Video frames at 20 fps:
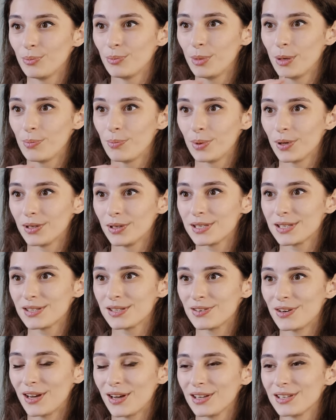People
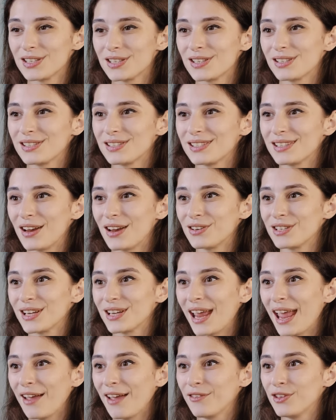start
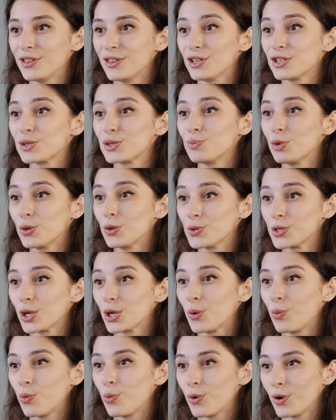starting having this
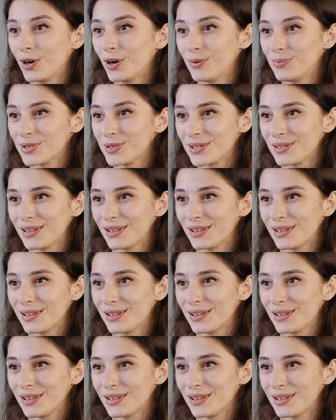music worms.